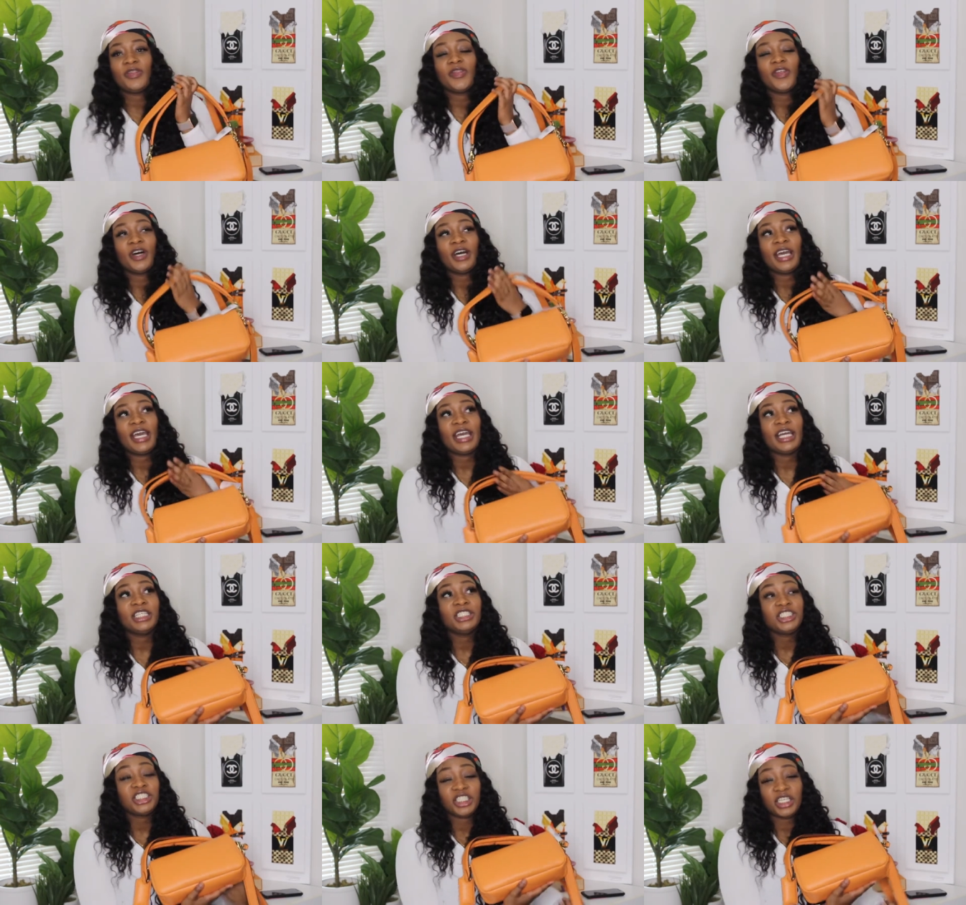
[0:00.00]
the
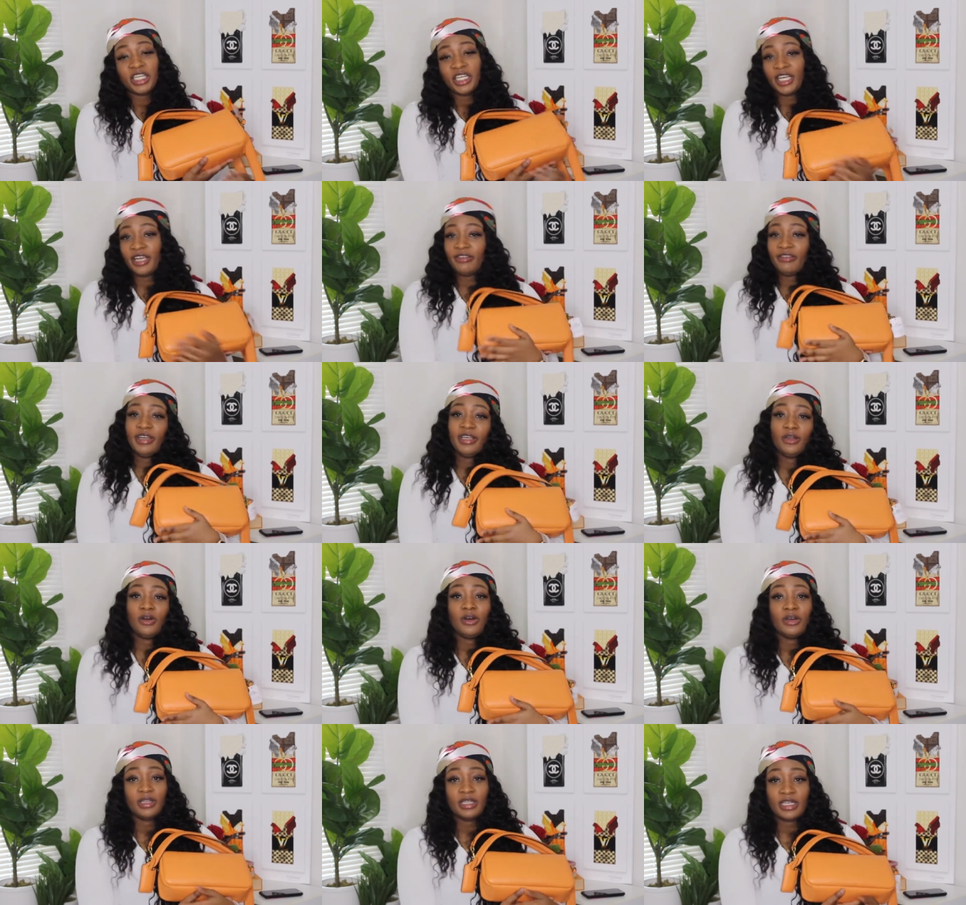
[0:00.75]
engineering
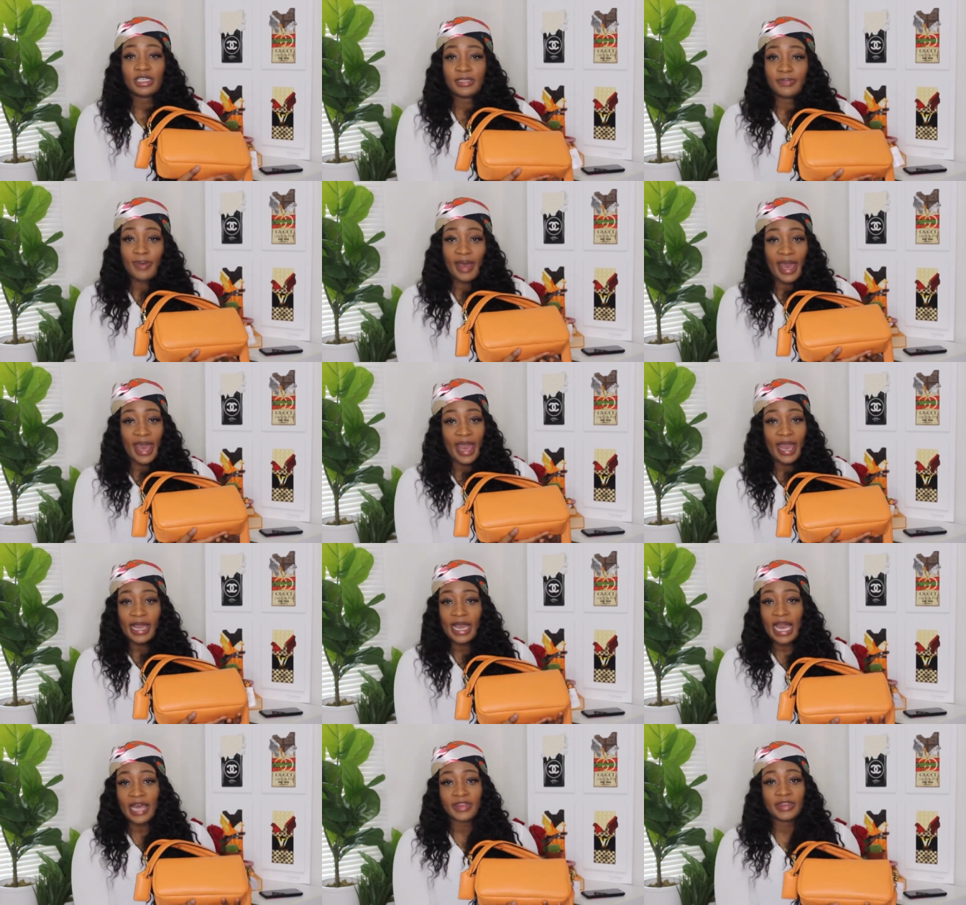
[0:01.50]
on this
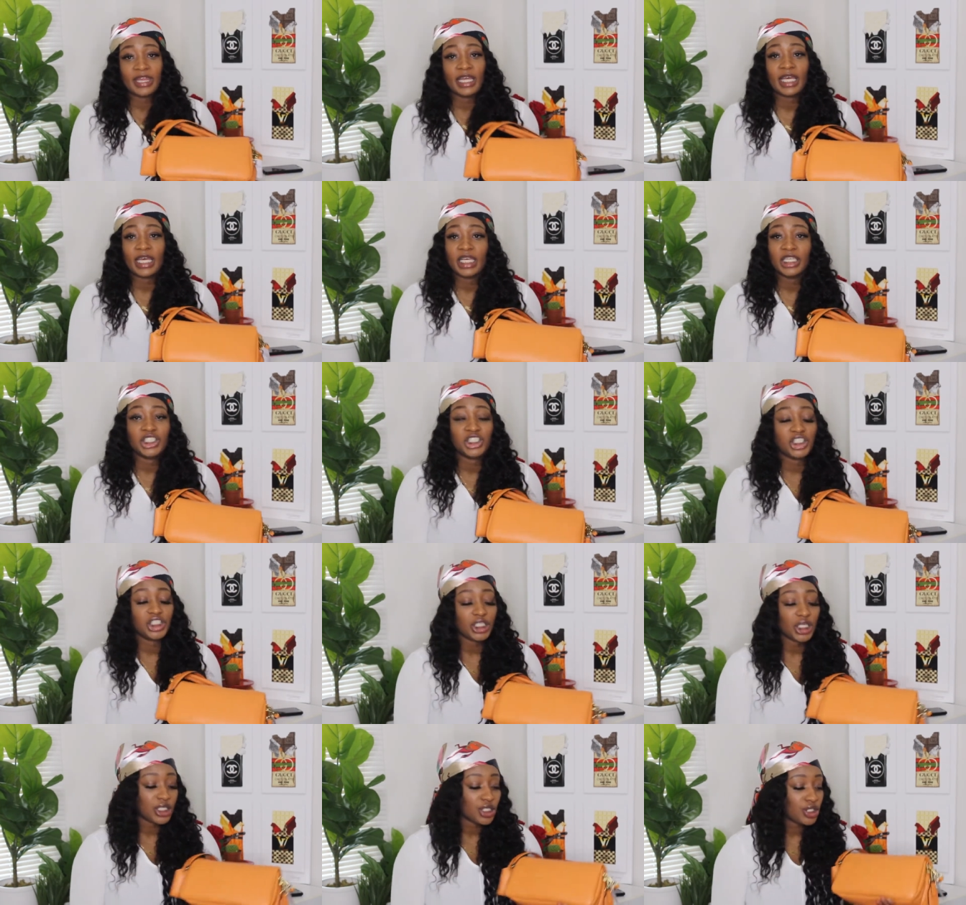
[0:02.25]
bag I think is
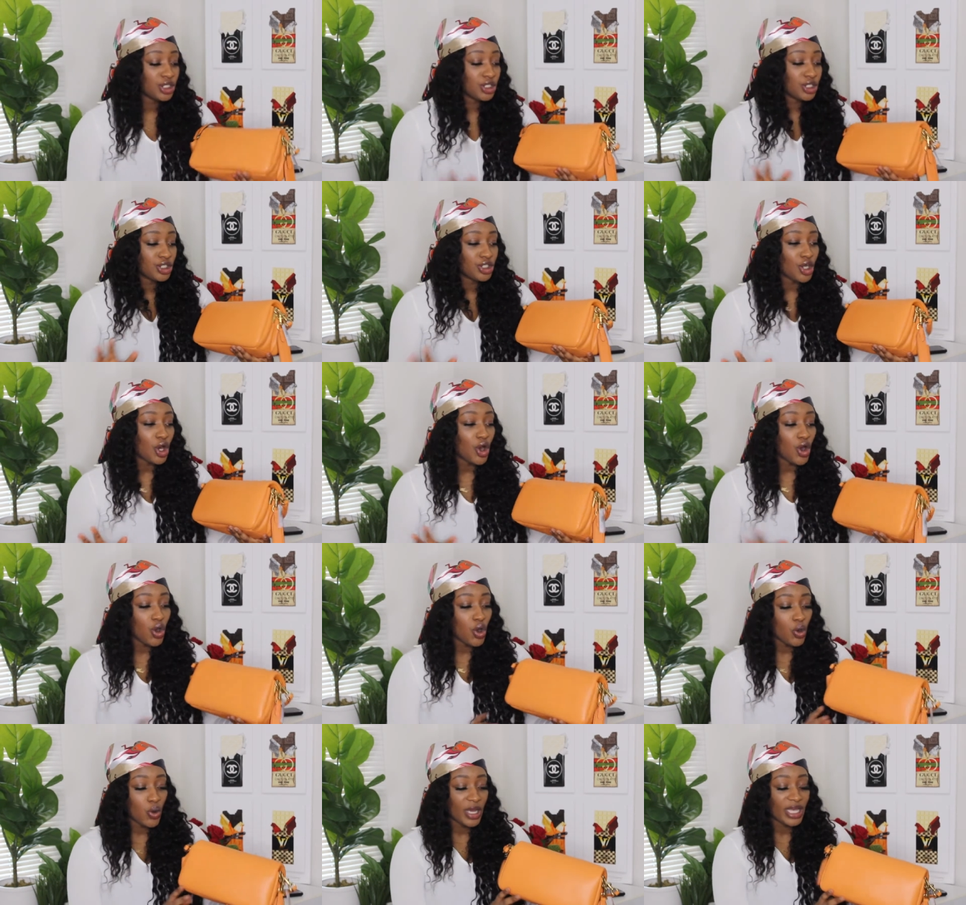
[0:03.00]
just
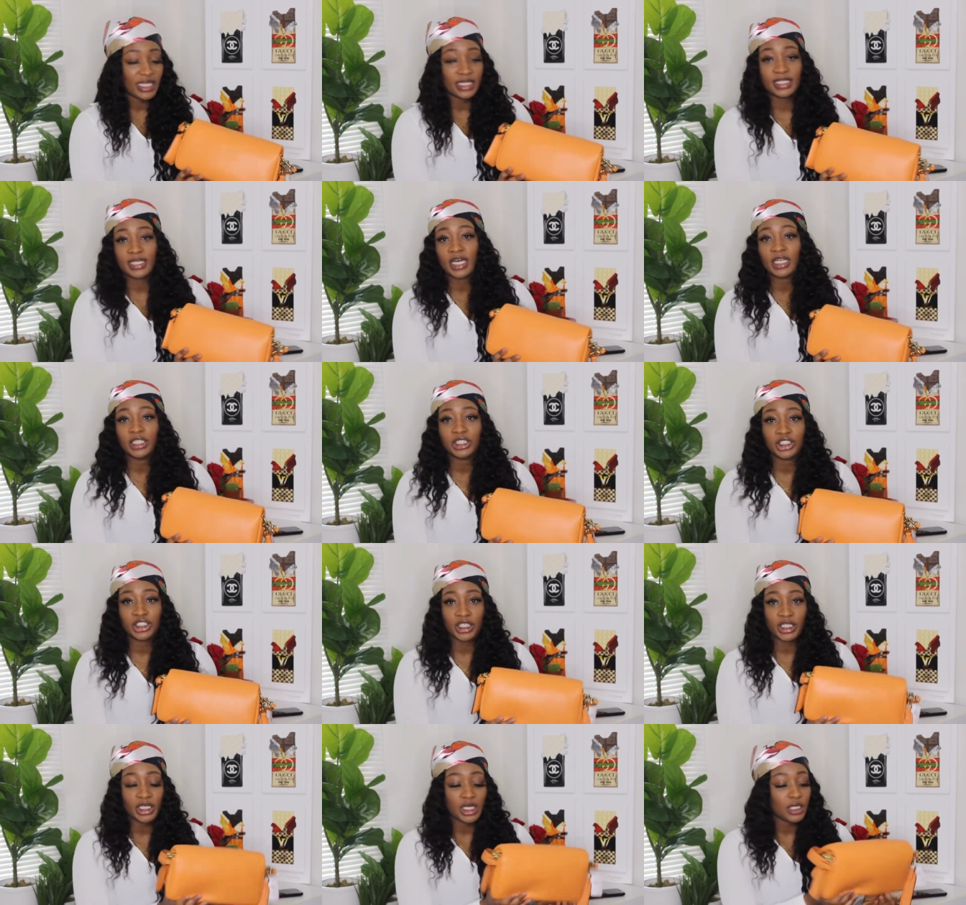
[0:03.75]
so intelligent.